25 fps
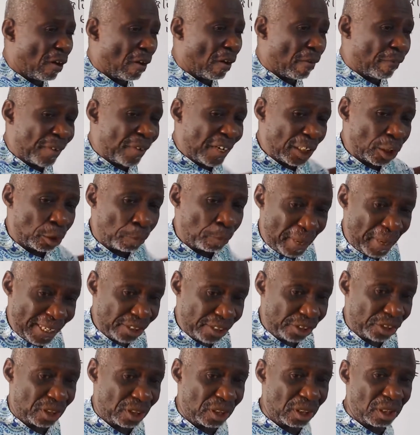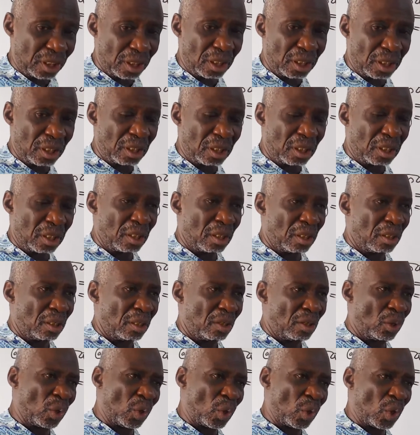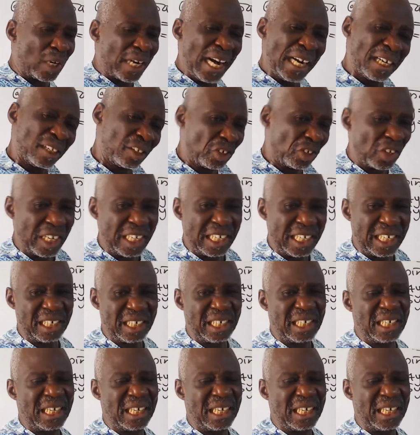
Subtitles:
of a space. You can't read